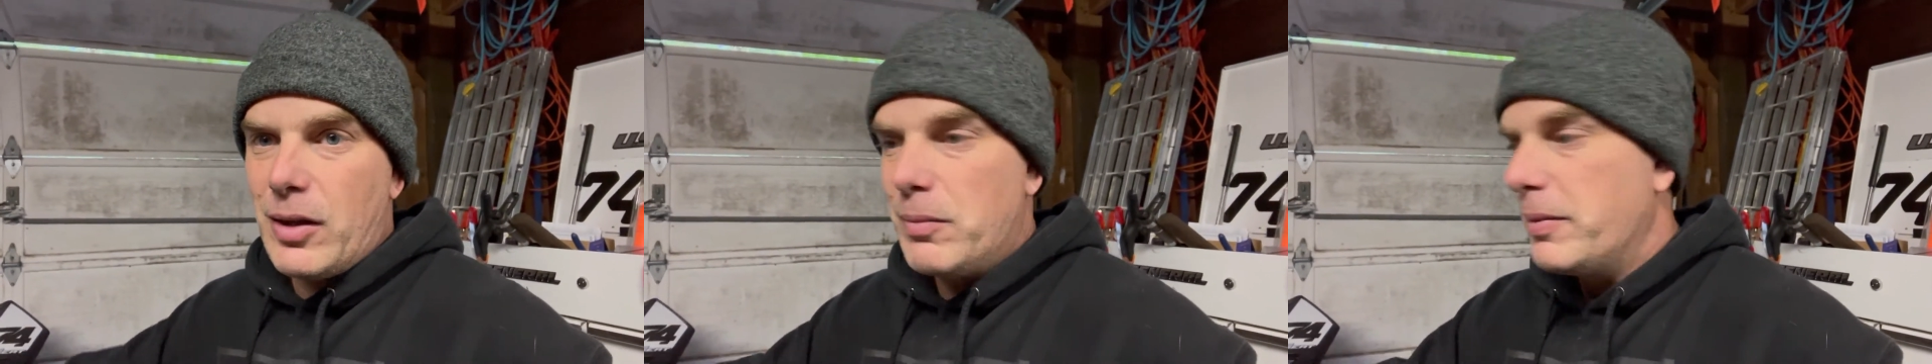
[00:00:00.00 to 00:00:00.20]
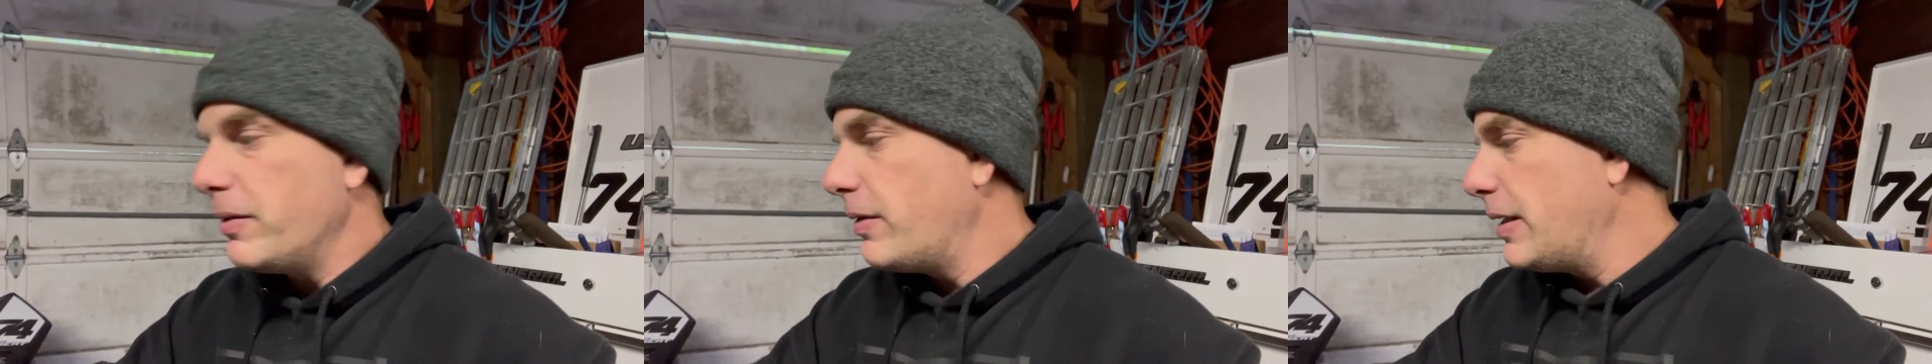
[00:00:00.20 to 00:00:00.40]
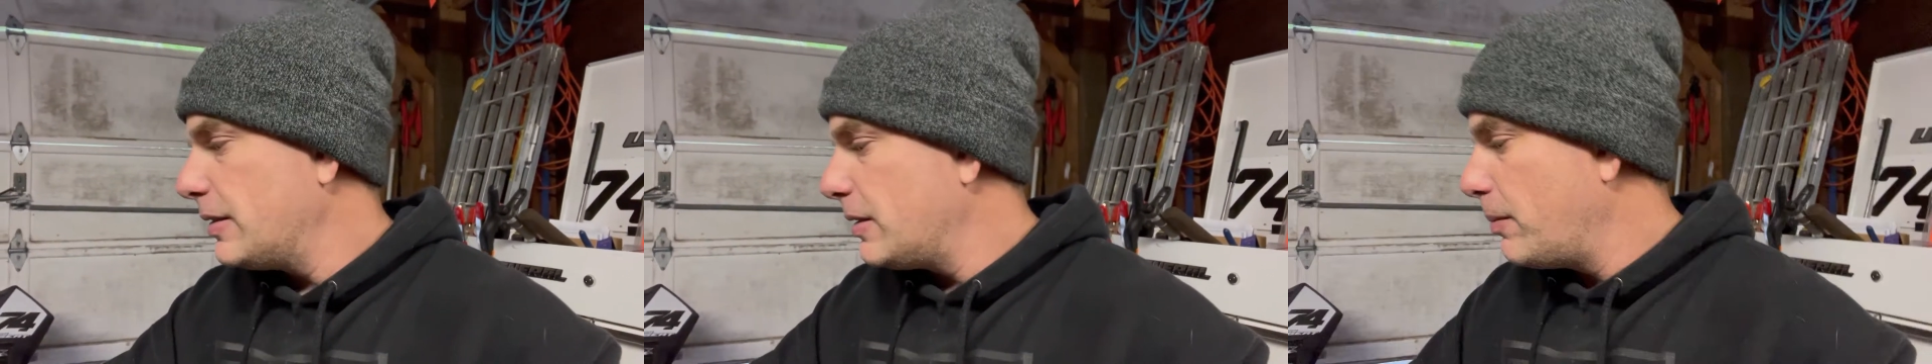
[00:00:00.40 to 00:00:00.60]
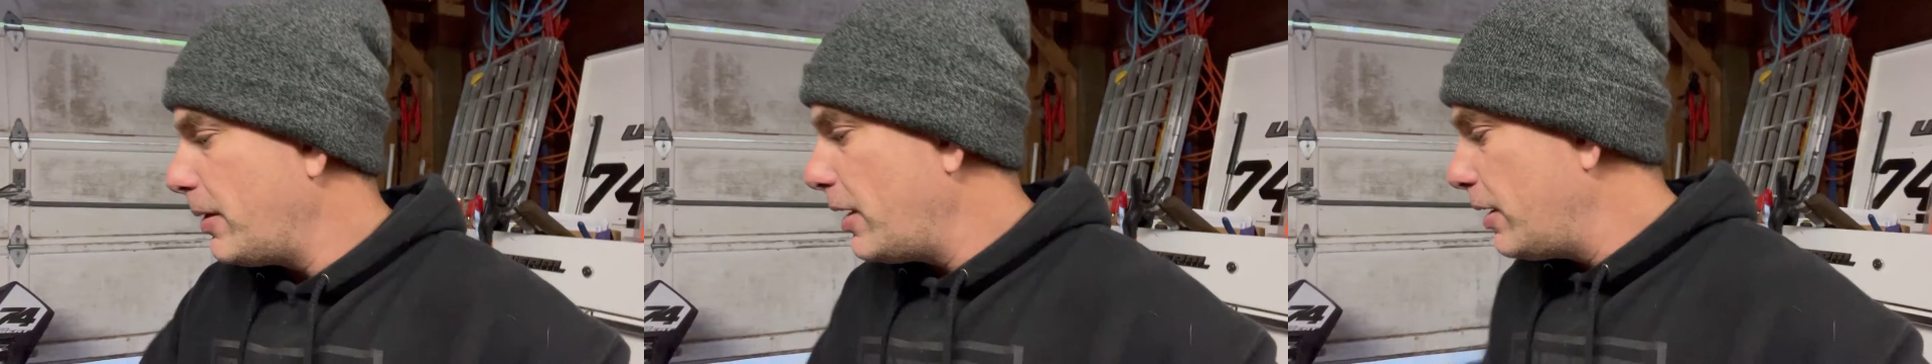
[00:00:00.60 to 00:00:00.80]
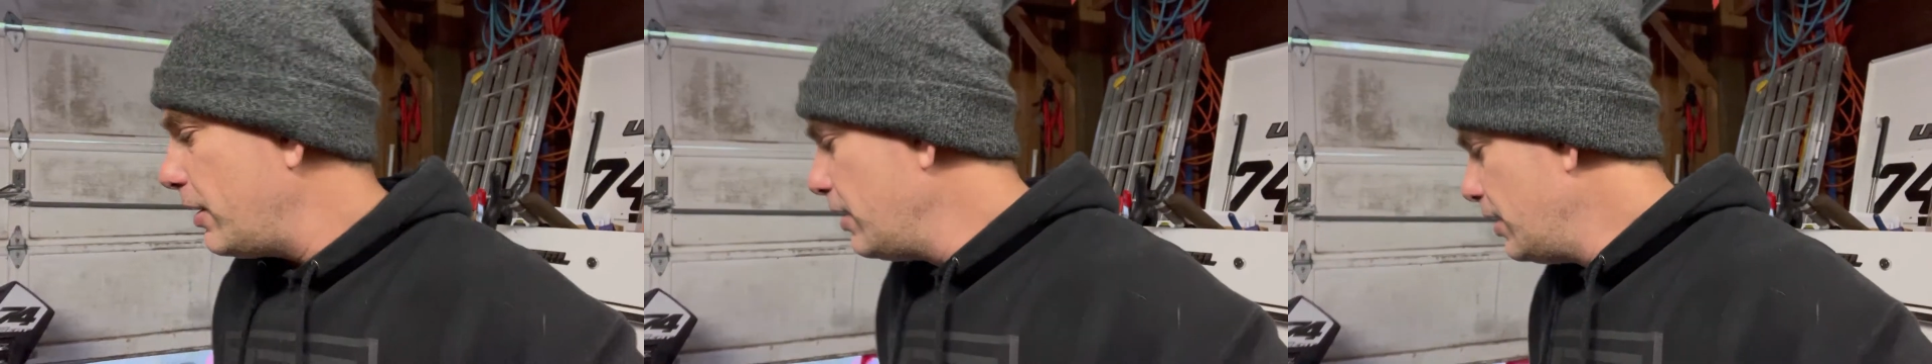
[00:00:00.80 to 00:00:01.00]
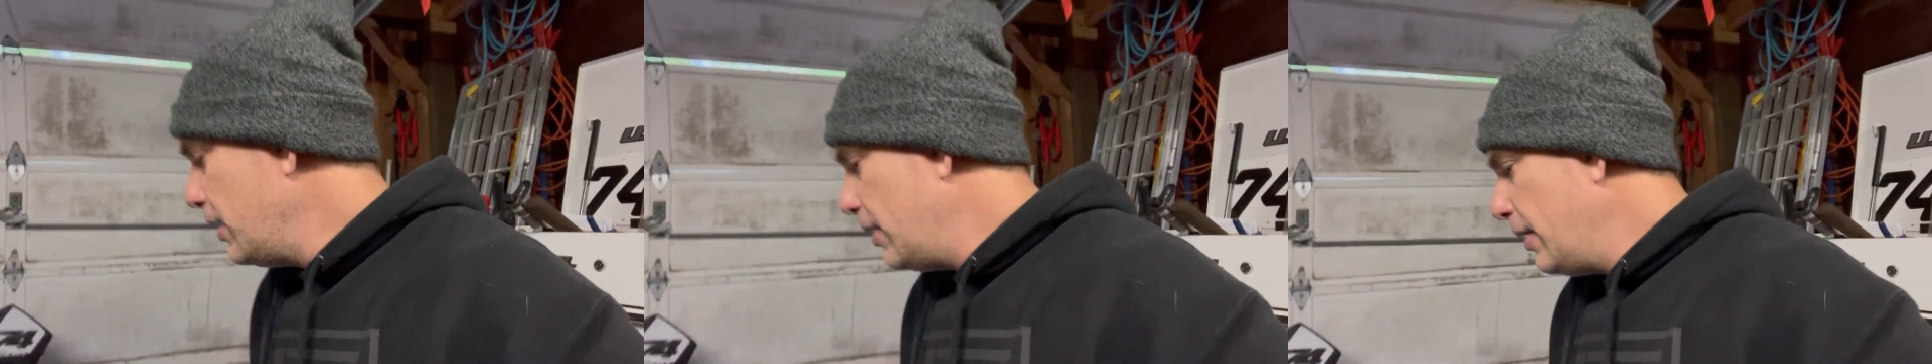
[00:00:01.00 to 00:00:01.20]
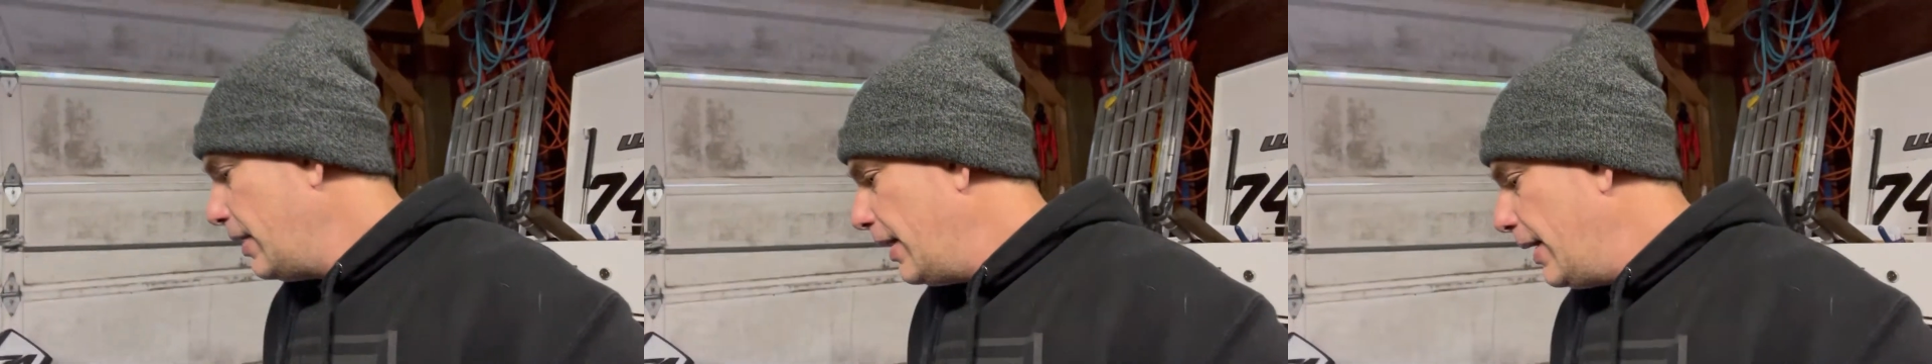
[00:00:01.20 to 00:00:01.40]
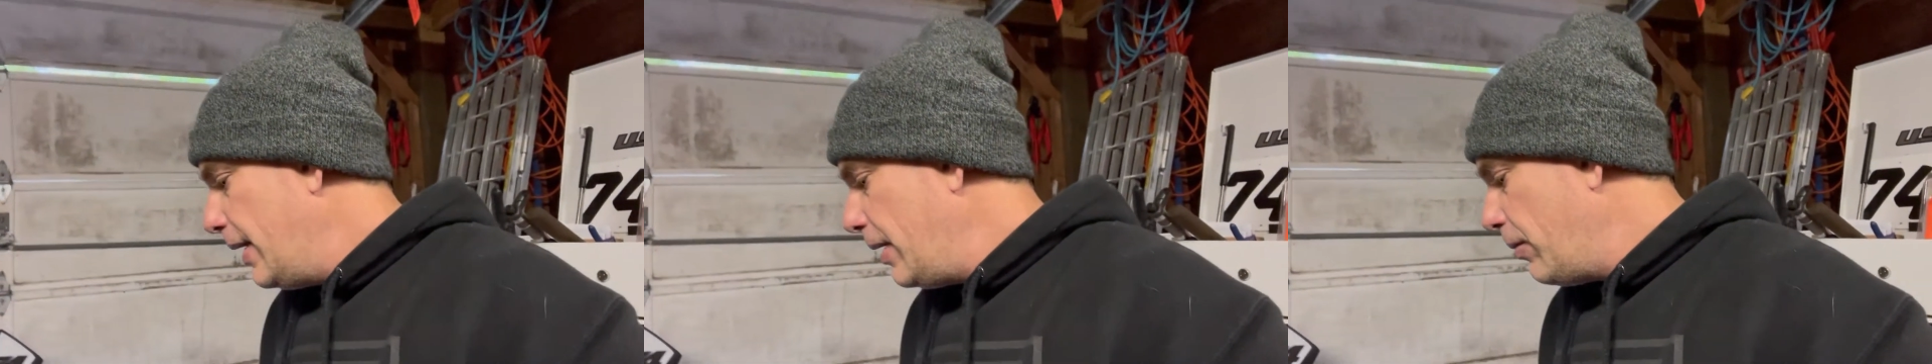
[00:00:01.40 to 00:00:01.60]
I'll be racing mine.
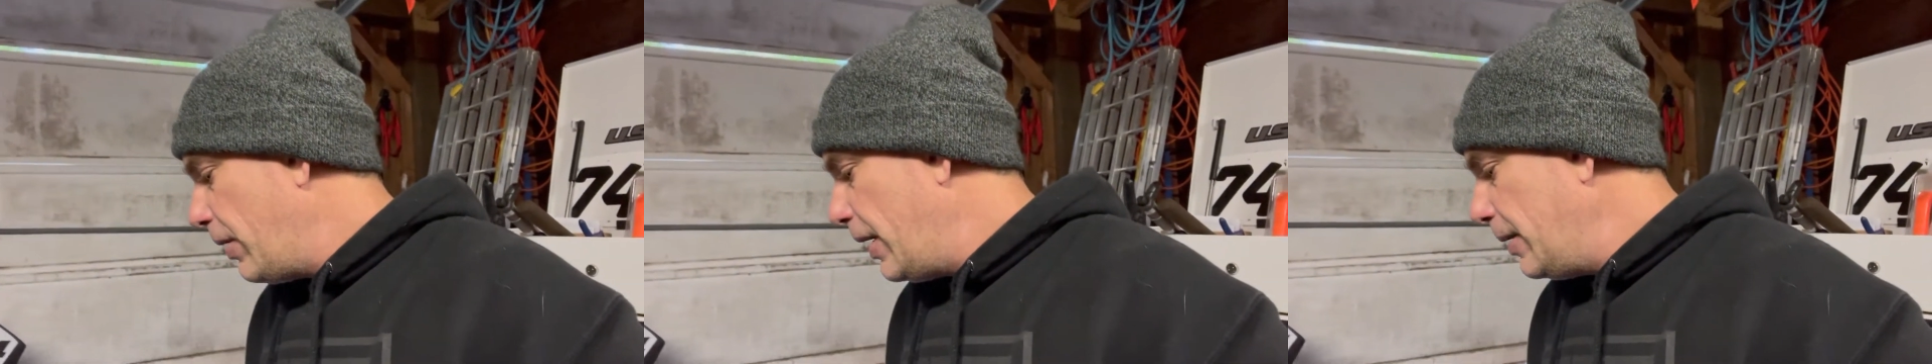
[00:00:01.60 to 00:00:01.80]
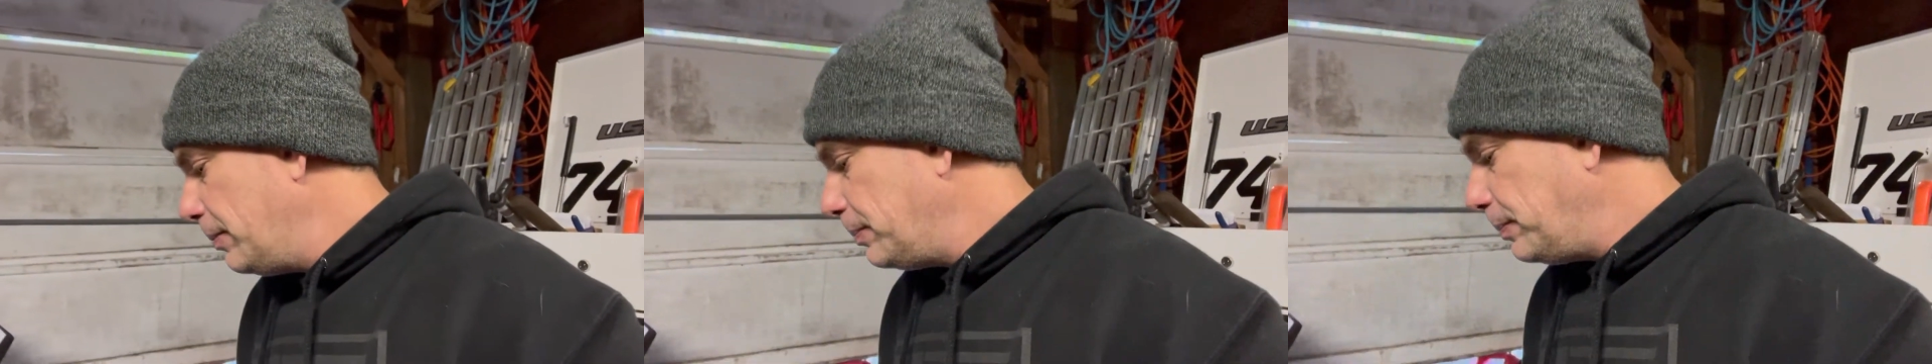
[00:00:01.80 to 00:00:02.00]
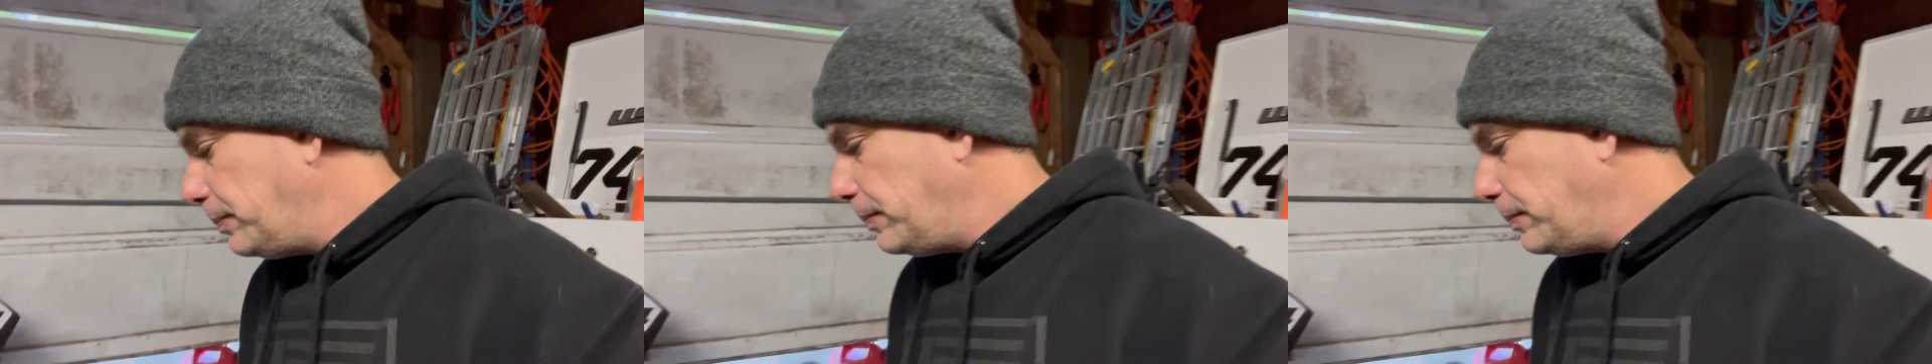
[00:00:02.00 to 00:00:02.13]
Anyway,